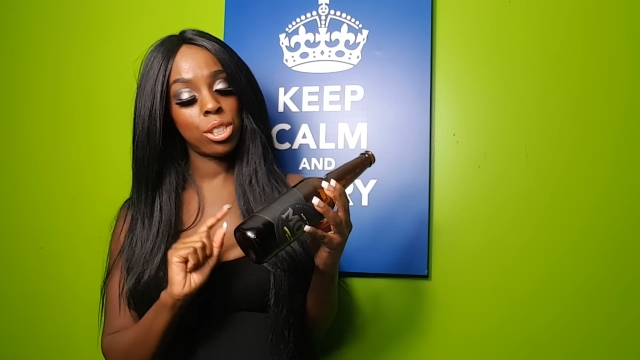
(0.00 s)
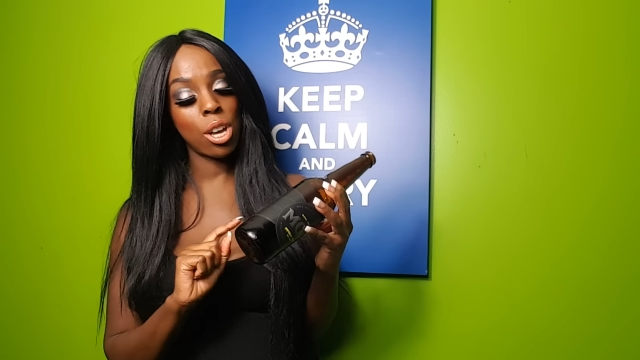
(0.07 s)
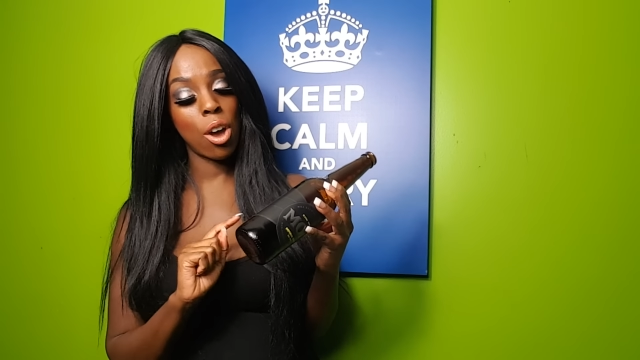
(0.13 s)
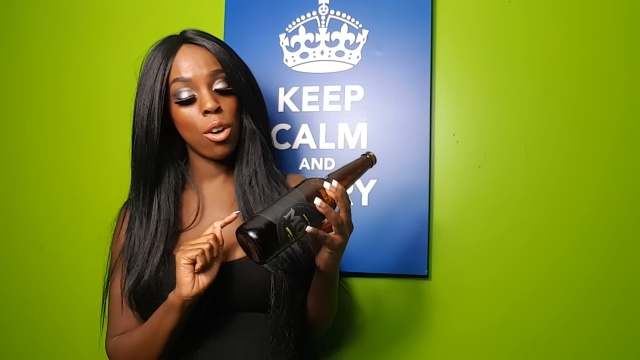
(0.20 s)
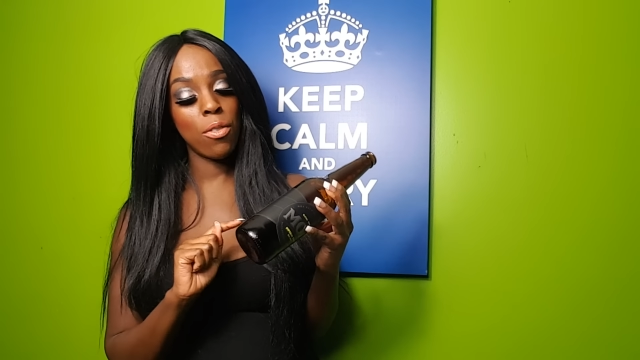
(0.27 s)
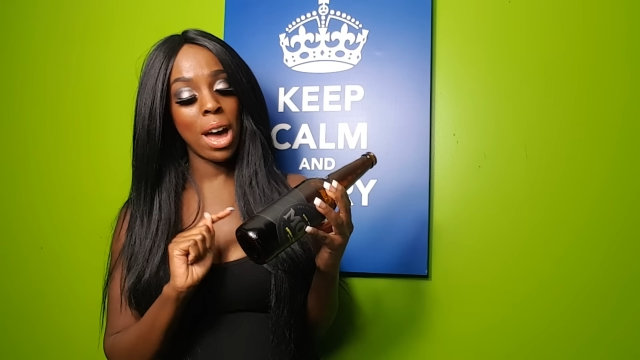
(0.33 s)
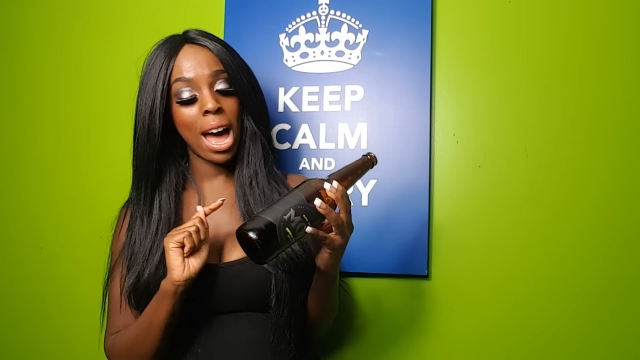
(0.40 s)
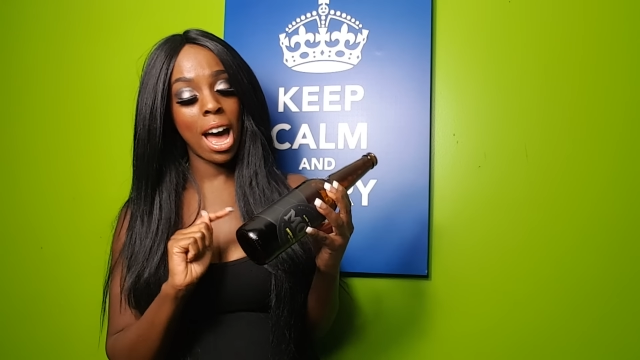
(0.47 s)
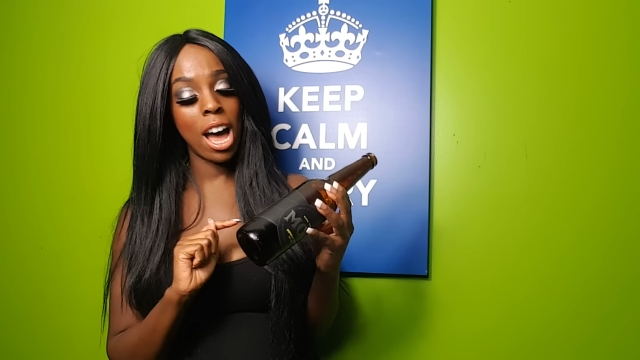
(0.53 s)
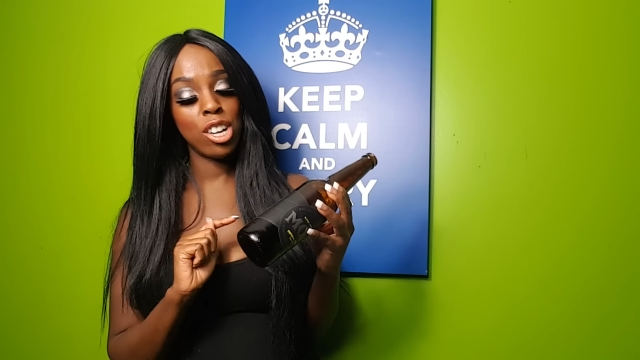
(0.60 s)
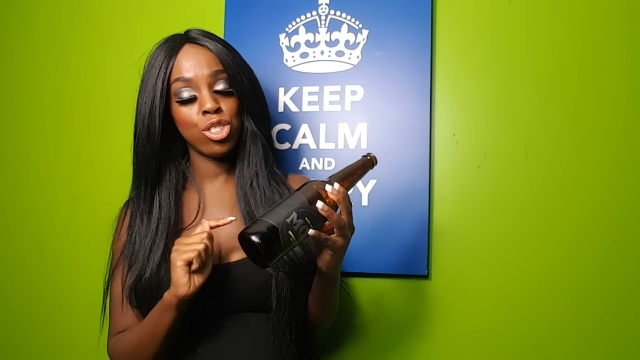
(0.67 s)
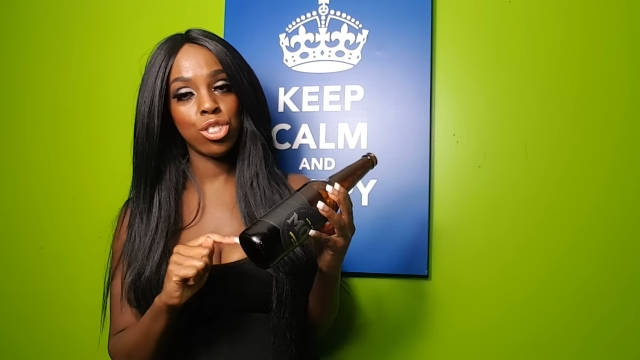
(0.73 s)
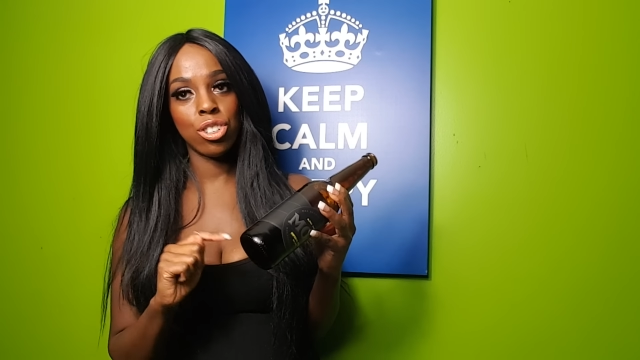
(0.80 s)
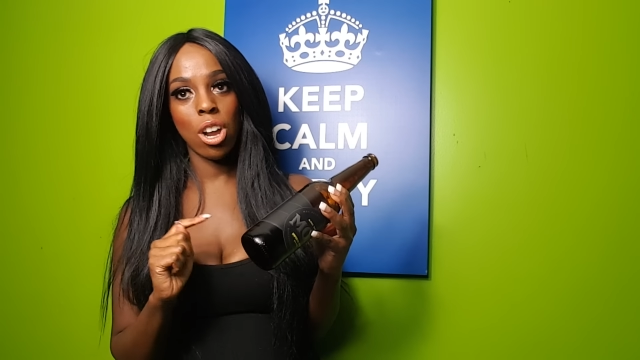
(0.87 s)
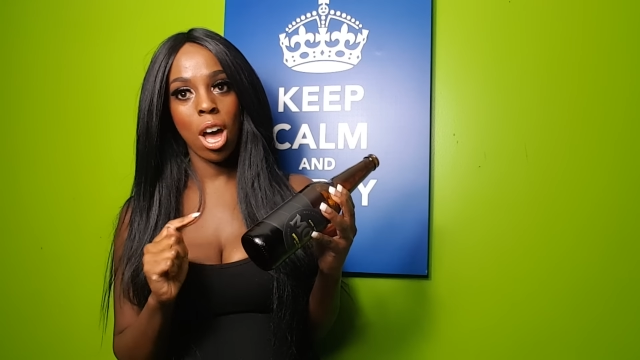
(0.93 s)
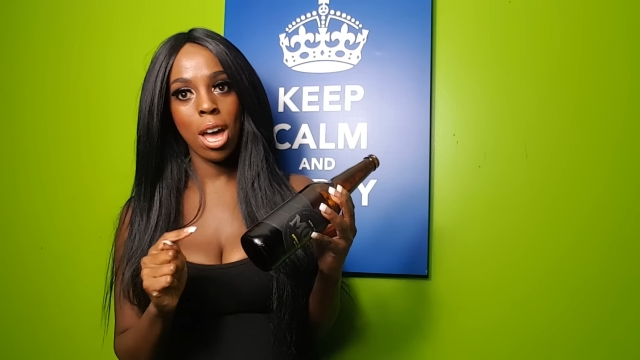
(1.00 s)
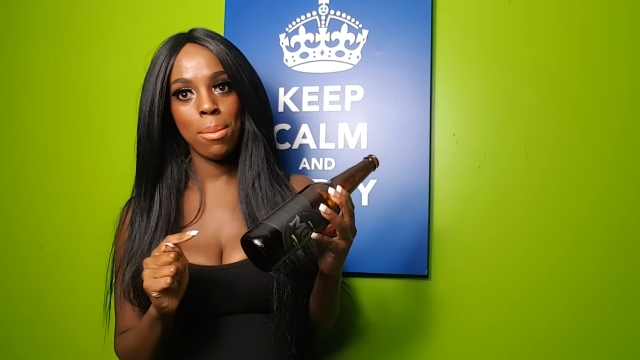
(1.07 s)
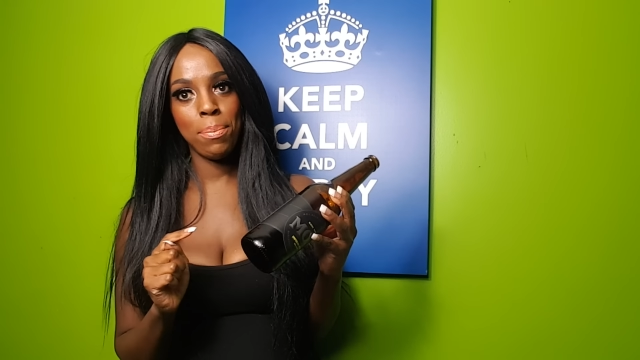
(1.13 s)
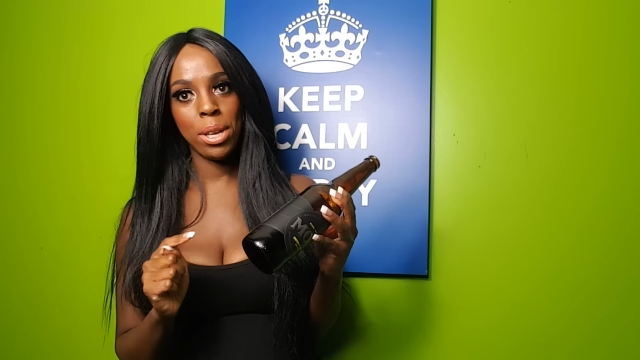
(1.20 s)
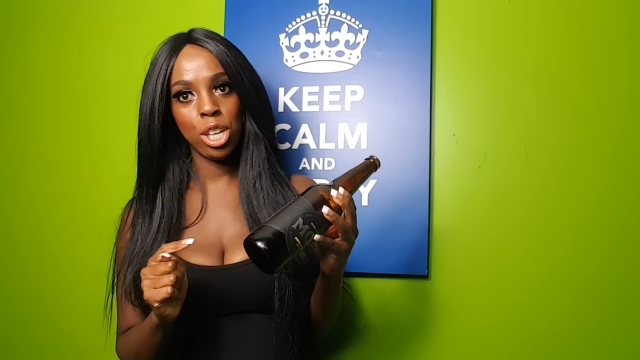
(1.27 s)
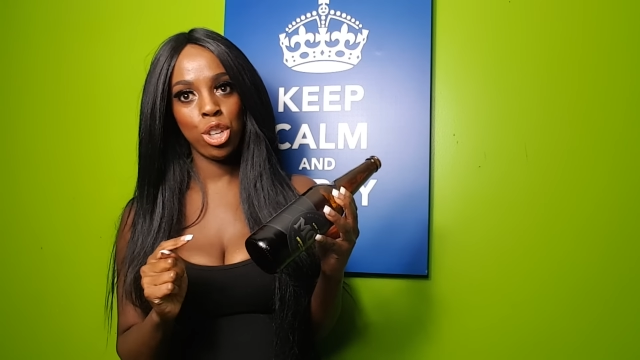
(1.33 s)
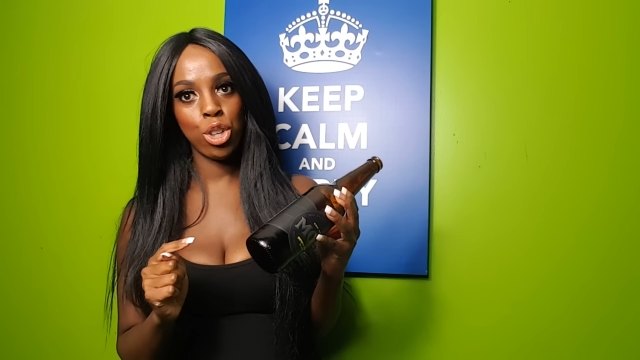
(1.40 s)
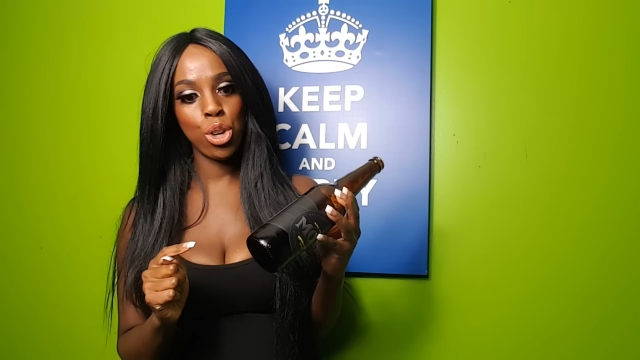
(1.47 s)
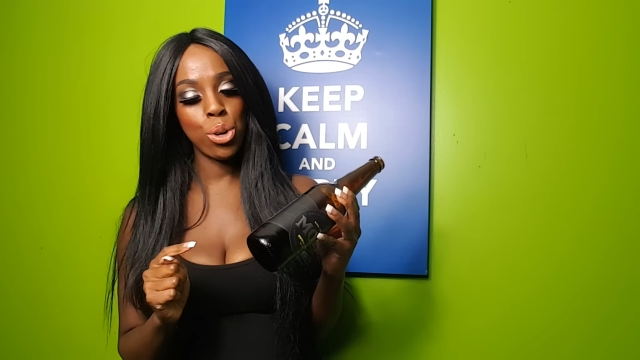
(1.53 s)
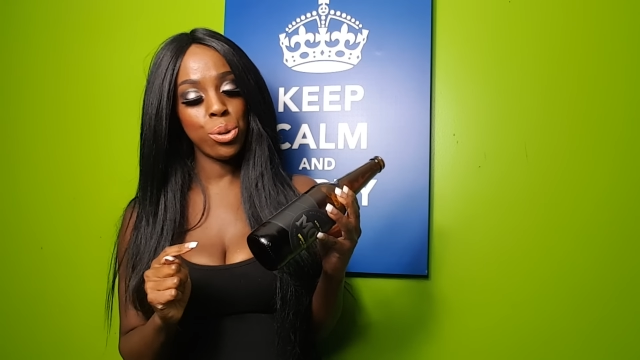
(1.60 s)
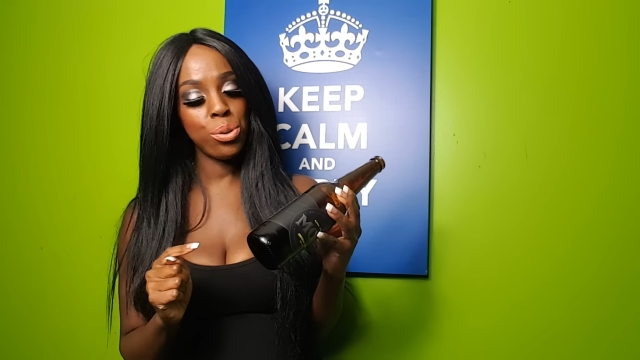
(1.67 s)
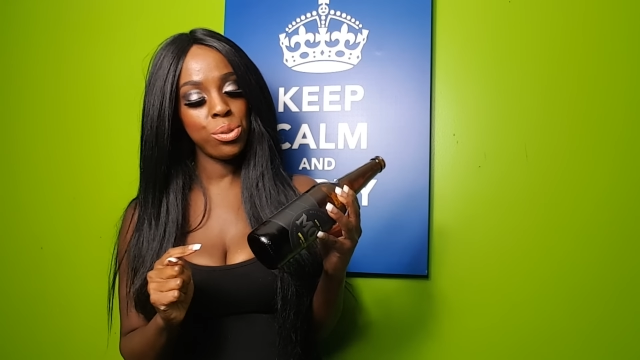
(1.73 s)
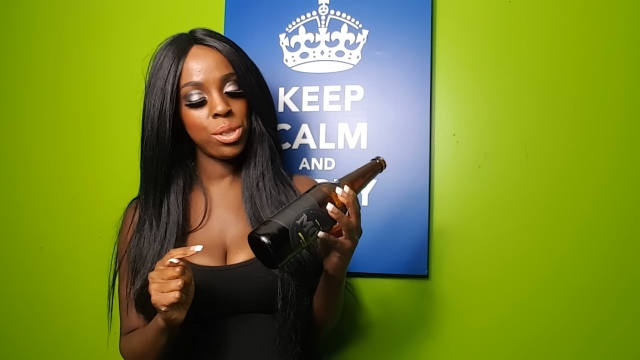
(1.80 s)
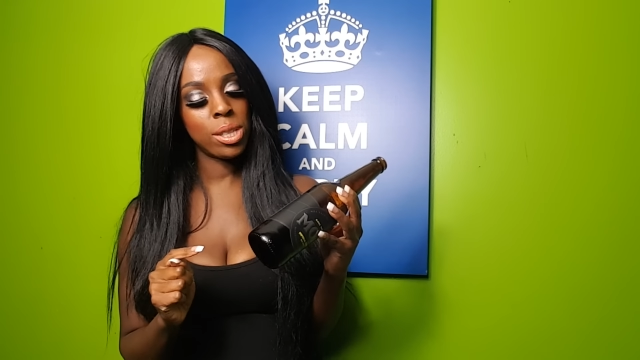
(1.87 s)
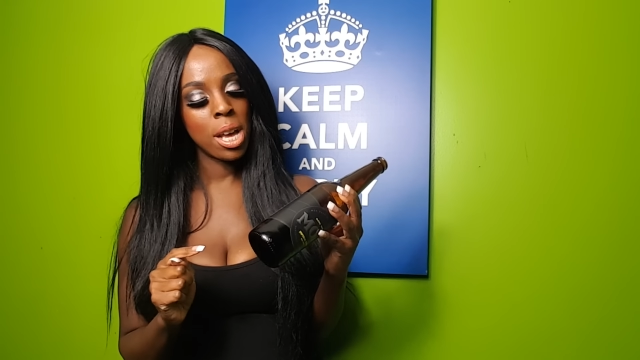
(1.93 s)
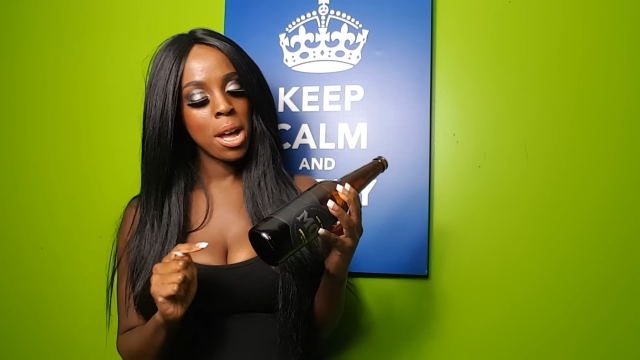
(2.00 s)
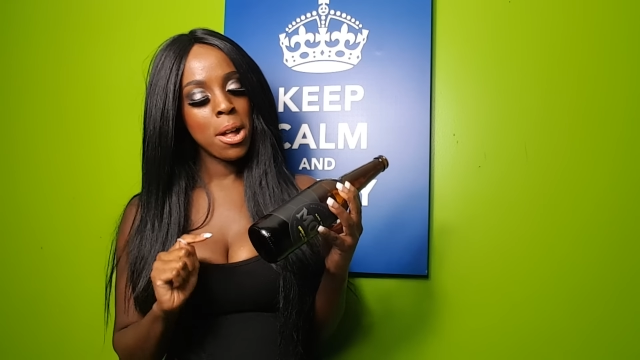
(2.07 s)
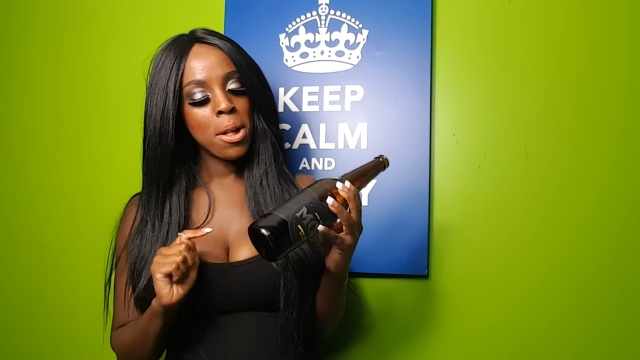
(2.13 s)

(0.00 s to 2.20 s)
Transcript: to over 100 IBUs.